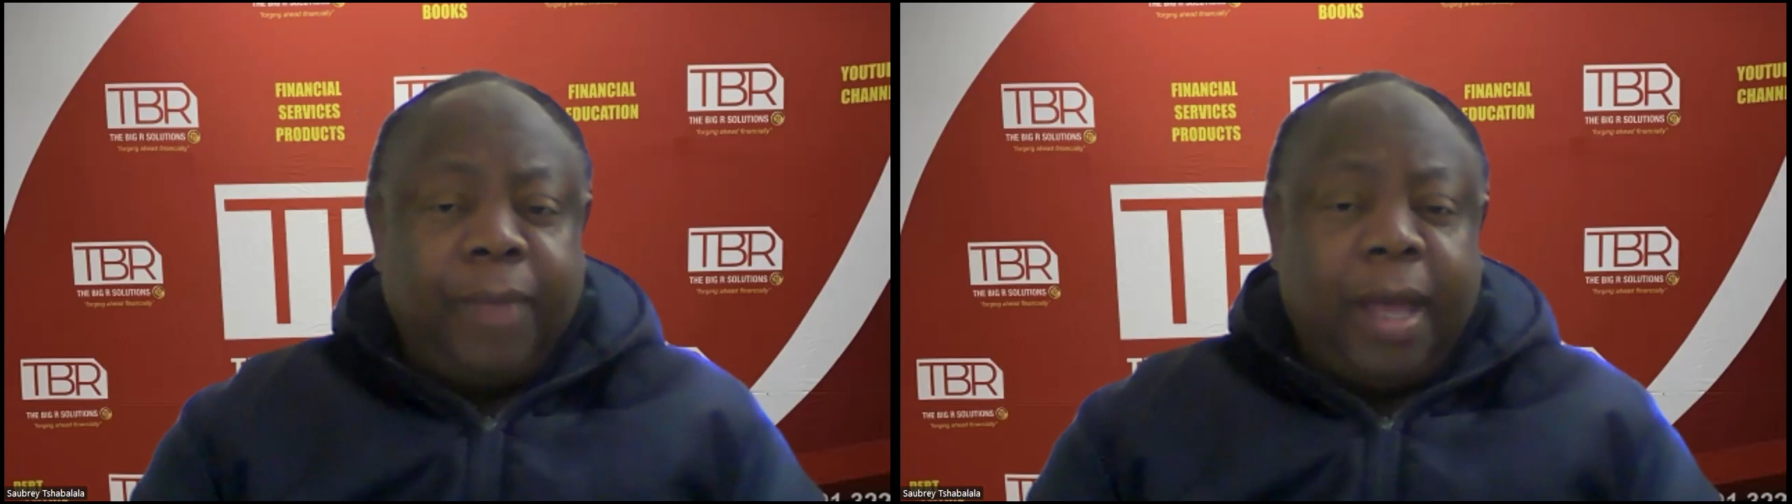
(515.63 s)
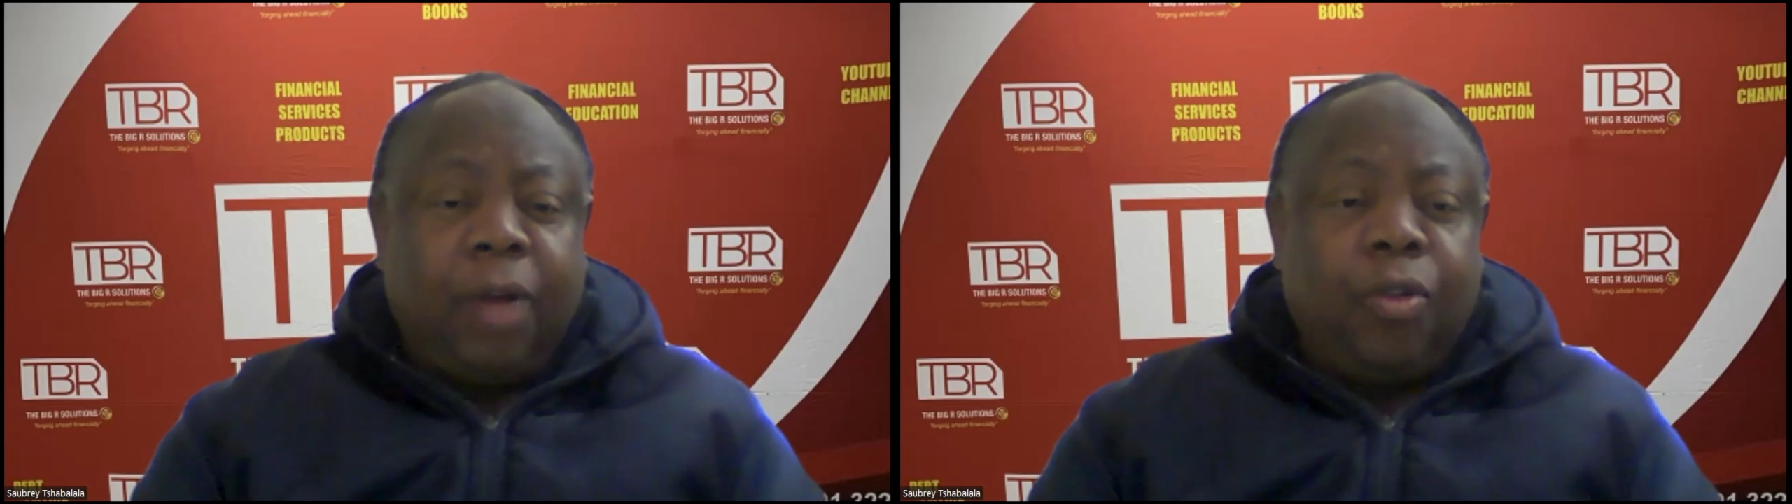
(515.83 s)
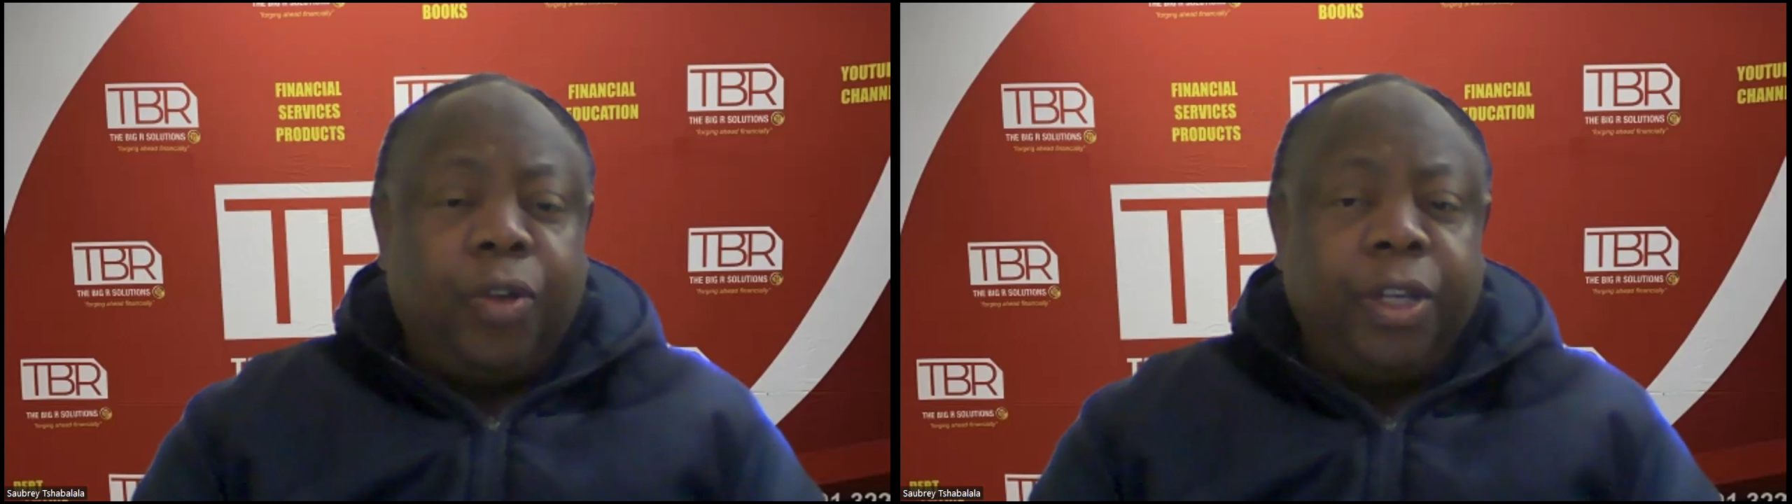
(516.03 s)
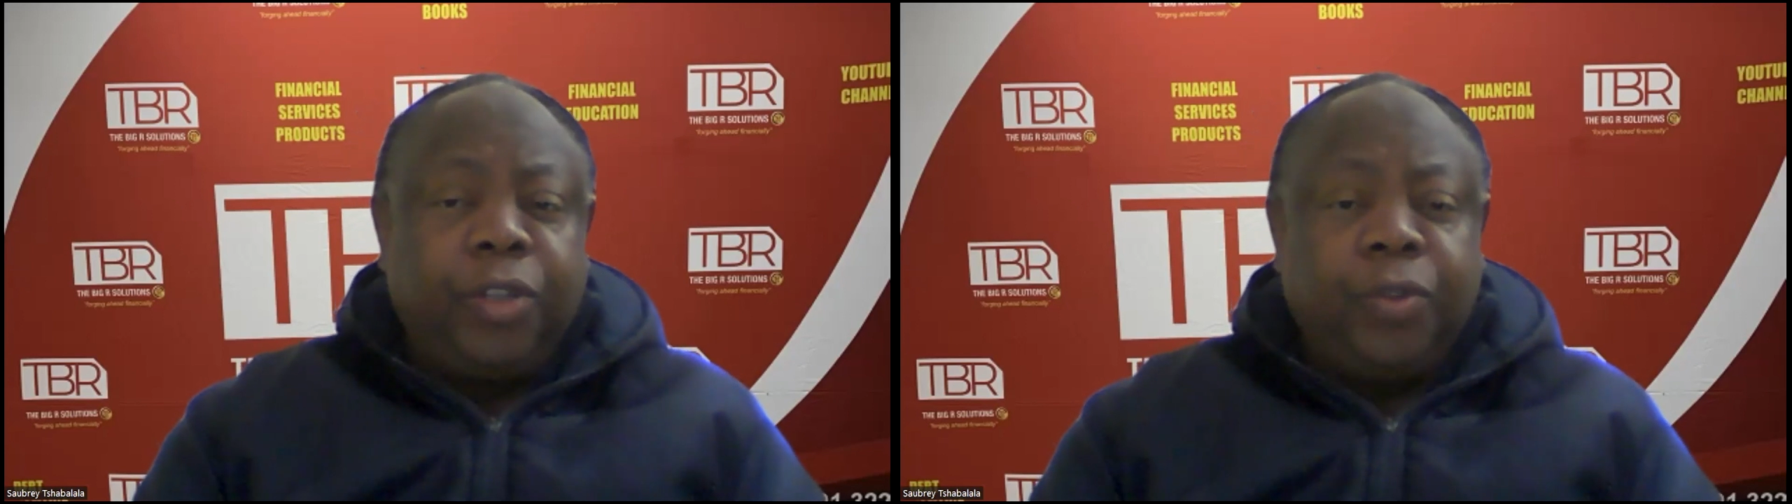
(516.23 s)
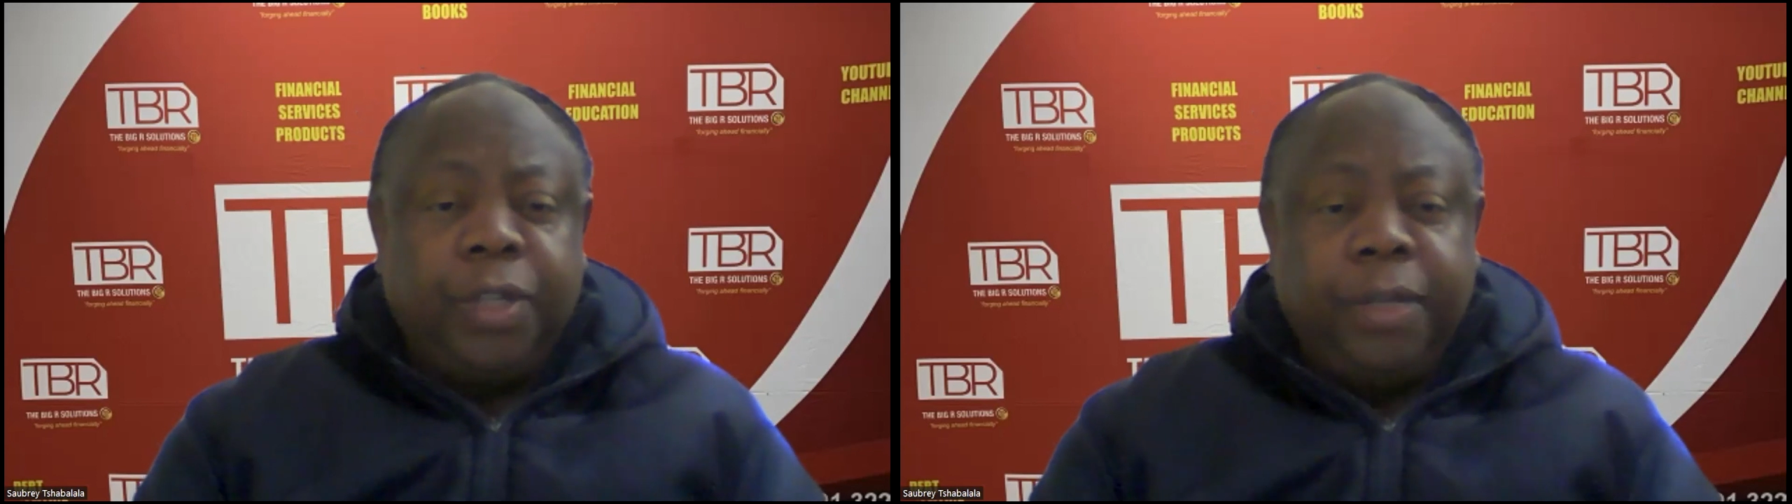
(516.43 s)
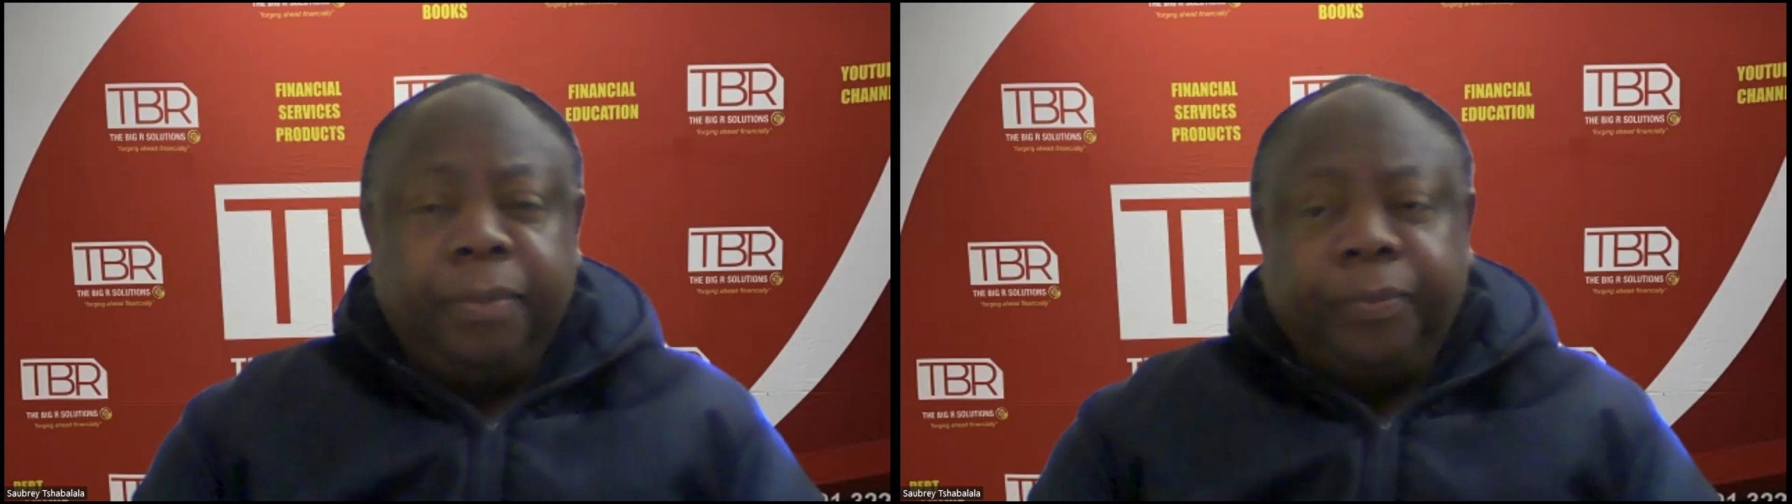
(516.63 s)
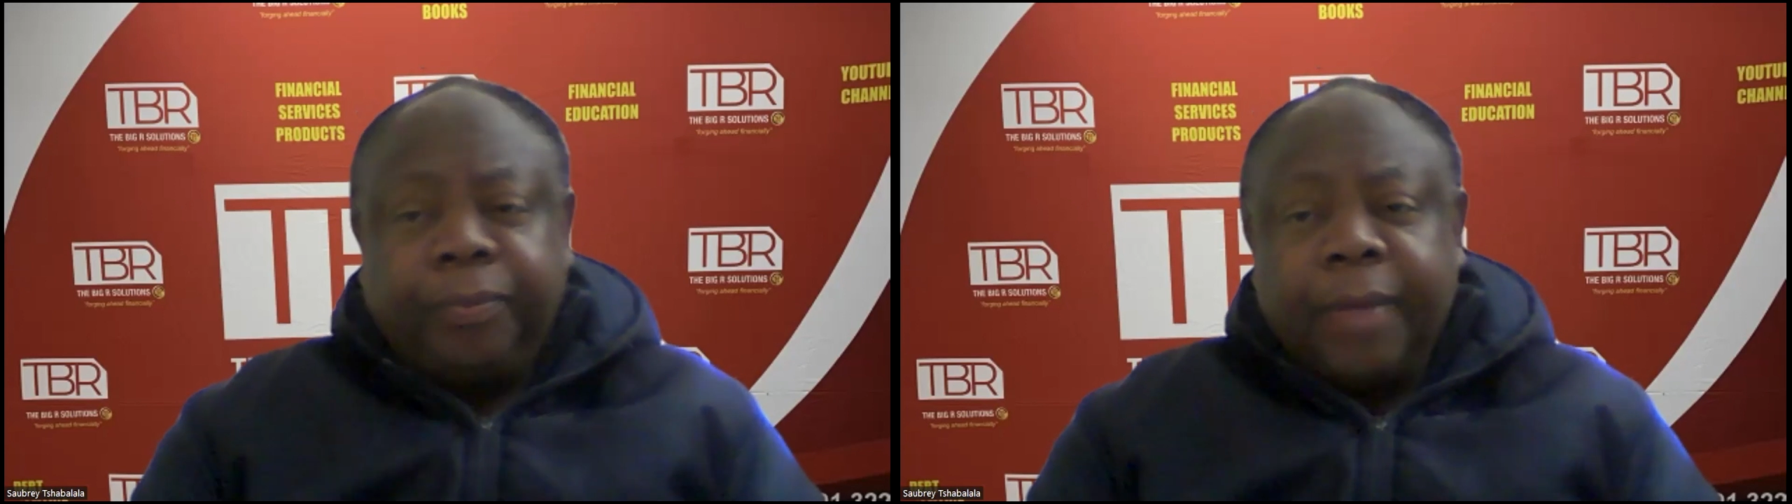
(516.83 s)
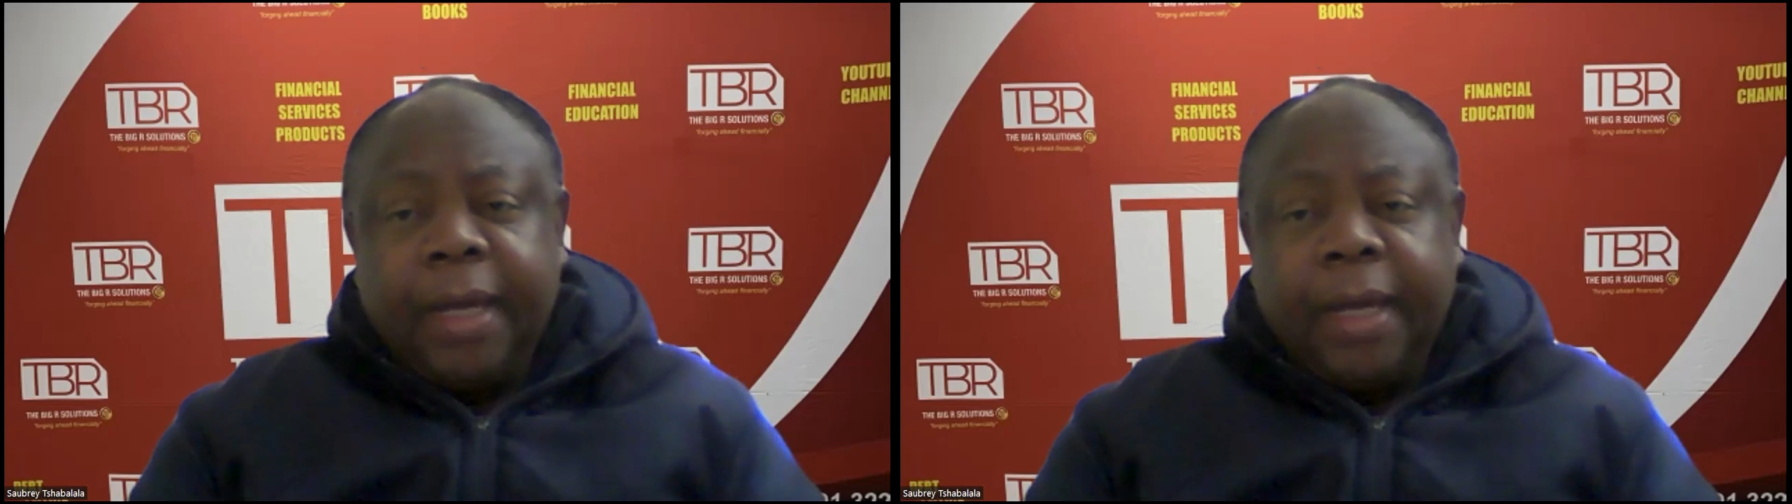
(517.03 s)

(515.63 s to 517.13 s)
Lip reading: according to him,